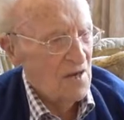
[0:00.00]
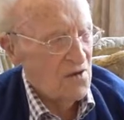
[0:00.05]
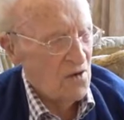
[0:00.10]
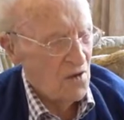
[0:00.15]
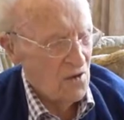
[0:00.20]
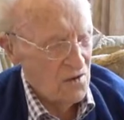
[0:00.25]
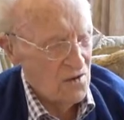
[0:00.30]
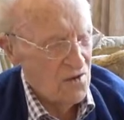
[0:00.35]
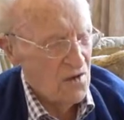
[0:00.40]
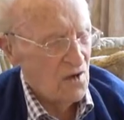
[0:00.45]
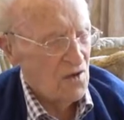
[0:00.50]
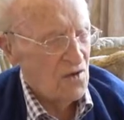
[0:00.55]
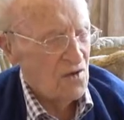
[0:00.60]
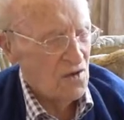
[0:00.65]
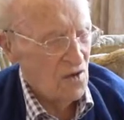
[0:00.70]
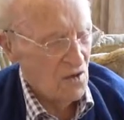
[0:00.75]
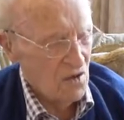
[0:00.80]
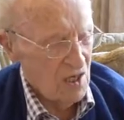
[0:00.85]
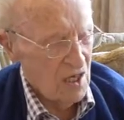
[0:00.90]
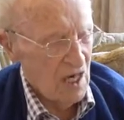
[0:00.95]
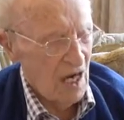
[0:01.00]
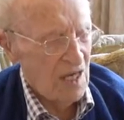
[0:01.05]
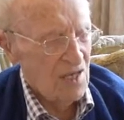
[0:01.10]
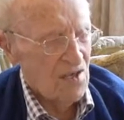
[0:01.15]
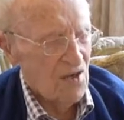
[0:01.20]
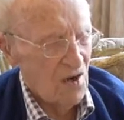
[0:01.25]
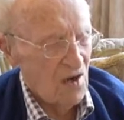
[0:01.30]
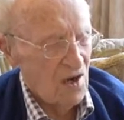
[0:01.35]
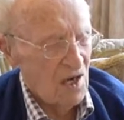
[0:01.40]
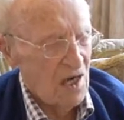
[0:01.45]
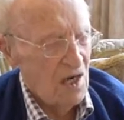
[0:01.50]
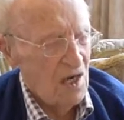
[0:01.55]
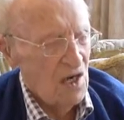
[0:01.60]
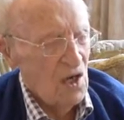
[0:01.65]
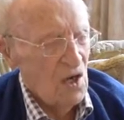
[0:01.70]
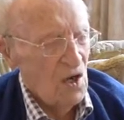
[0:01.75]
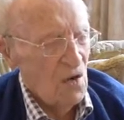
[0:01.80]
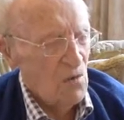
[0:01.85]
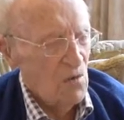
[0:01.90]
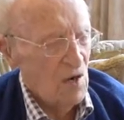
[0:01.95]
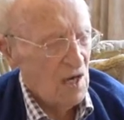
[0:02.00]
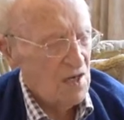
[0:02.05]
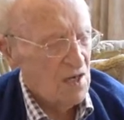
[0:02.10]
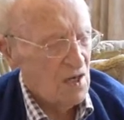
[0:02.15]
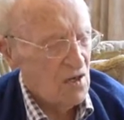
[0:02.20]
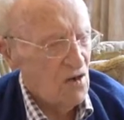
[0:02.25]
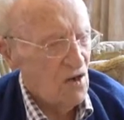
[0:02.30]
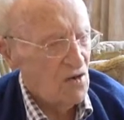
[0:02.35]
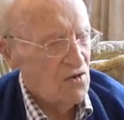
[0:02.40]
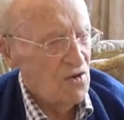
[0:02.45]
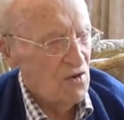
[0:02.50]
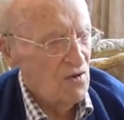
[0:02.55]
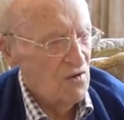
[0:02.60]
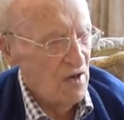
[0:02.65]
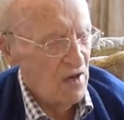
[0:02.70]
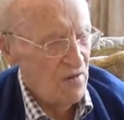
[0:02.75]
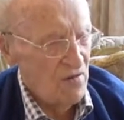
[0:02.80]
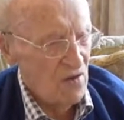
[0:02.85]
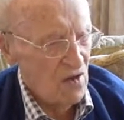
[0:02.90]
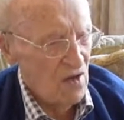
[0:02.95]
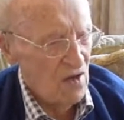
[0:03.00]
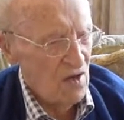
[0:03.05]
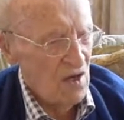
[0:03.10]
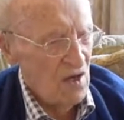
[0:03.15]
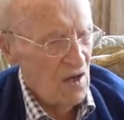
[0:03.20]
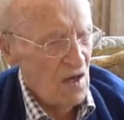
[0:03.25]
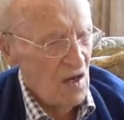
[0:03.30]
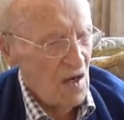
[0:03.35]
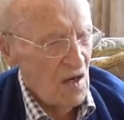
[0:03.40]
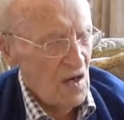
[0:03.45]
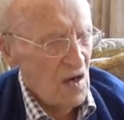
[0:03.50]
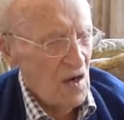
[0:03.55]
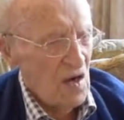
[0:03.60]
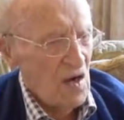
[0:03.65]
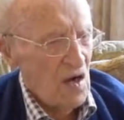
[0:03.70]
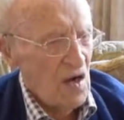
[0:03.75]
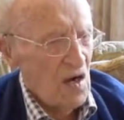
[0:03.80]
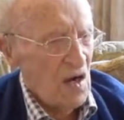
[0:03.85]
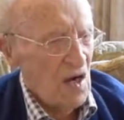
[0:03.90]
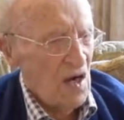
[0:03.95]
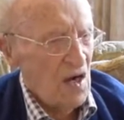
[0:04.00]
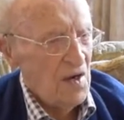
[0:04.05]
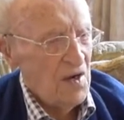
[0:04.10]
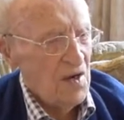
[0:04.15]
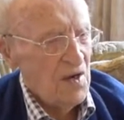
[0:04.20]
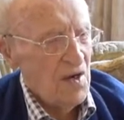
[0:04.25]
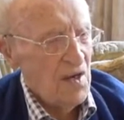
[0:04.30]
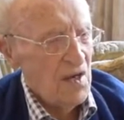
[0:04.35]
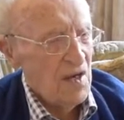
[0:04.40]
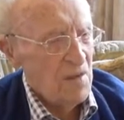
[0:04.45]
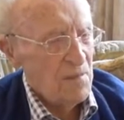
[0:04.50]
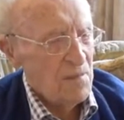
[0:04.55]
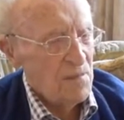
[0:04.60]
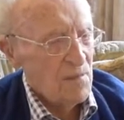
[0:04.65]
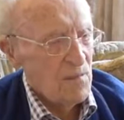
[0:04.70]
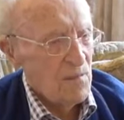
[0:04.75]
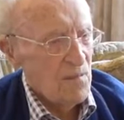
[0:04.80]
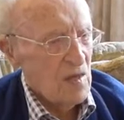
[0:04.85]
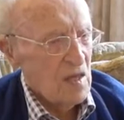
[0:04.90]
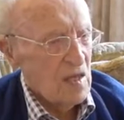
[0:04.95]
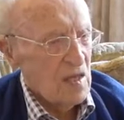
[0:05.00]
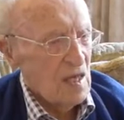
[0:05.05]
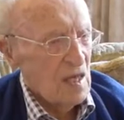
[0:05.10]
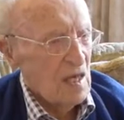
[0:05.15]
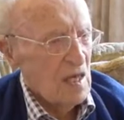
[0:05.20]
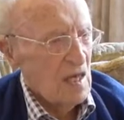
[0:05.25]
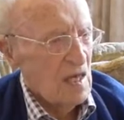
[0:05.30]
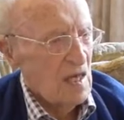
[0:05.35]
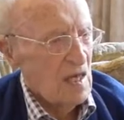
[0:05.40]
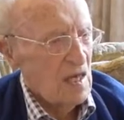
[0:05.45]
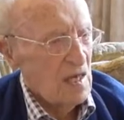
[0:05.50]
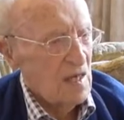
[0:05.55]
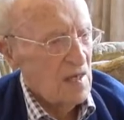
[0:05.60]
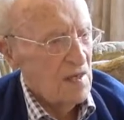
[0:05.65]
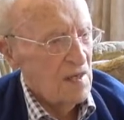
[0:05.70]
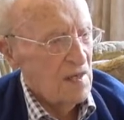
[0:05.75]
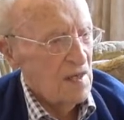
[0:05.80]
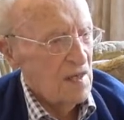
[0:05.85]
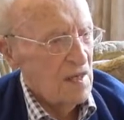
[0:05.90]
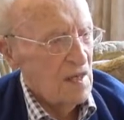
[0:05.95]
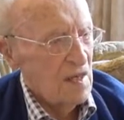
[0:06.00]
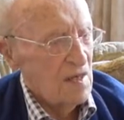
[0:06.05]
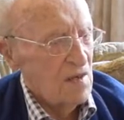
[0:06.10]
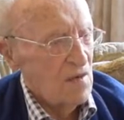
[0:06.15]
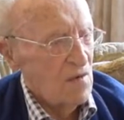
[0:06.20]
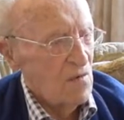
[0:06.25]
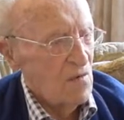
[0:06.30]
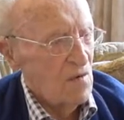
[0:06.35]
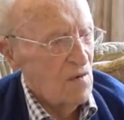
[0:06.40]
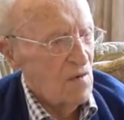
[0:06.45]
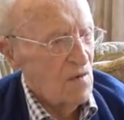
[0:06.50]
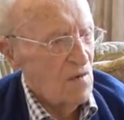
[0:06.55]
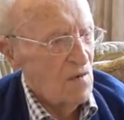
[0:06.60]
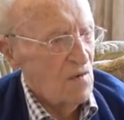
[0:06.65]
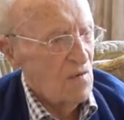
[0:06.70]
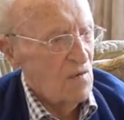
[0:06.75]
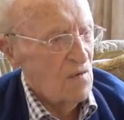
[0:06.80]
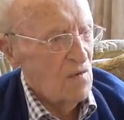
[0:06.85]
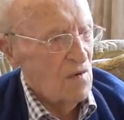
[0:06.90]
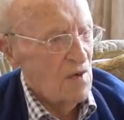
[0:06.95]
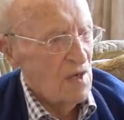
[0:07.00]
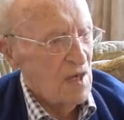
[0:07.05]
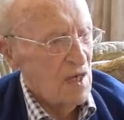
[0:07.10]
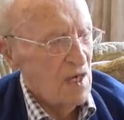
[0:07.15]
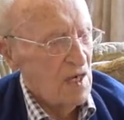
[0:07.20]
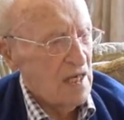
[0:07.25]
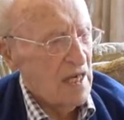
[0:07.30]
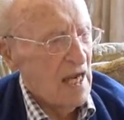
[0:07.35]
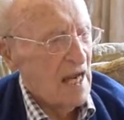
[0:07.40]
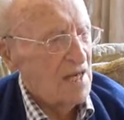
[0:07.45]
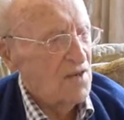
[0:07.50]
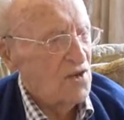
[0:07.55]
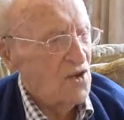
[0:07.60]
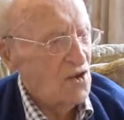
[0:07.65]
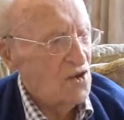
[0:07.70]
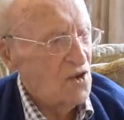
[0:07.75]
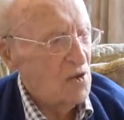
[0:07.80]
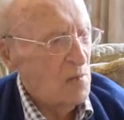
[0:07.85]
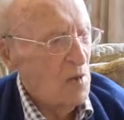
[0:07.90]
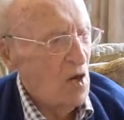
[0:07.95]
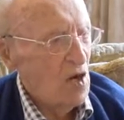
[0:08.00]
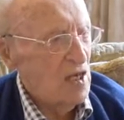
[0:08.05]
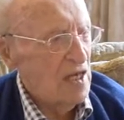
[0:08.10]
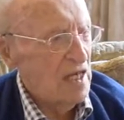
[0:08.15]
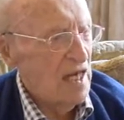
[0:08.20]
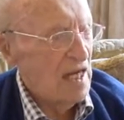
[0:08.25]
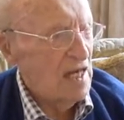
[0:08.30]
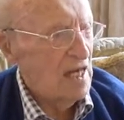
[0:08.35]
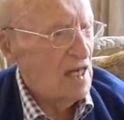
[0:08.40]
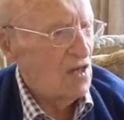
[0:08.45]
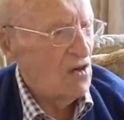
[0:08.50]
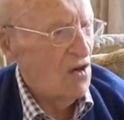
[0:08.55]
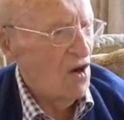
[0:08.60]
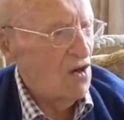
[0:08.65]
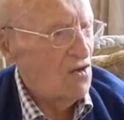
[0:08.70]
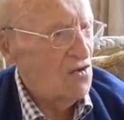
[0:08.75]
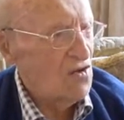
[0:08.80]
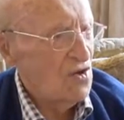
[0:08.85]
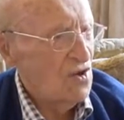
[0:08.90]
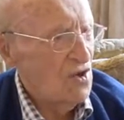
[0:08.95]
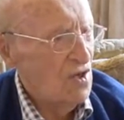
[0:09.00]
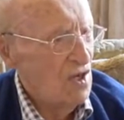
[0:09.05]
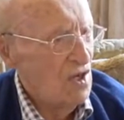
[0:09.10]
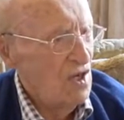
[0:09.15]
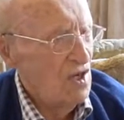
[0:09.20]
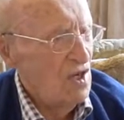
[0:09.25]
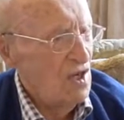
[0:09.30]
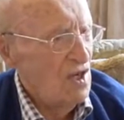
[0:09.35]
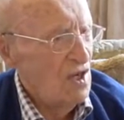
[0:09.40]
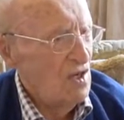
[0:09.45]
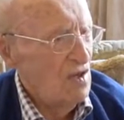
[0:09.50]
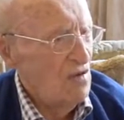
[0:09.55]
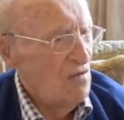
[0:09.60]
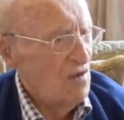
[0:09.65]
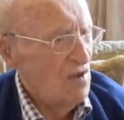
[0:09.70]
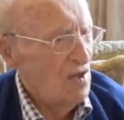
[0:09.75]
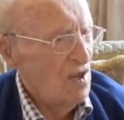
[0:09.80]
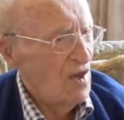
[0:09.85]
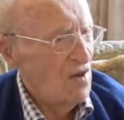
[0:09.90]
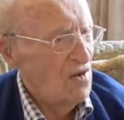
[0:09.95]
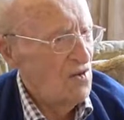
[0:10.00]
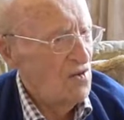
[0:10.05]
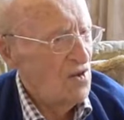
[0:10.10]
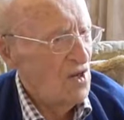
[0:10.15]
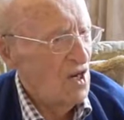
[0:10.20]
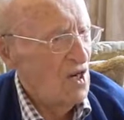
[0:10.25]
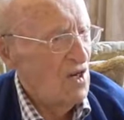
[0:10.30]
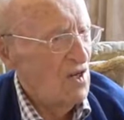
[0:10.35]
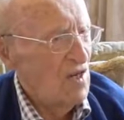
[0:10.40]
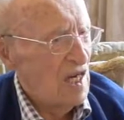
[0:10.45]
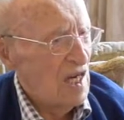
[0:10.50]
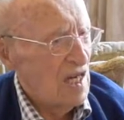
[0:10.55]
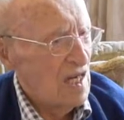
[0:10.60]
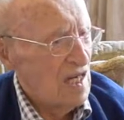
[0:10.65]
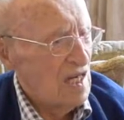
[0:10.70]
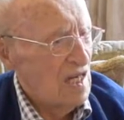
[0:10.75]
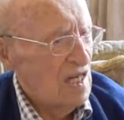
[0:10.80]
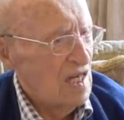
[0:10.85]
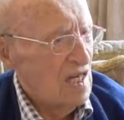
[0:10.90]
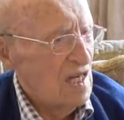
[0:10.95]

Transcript: to Chung Kai, sorry, we had to cross the river and, um, and, we could get just about get across without drowning.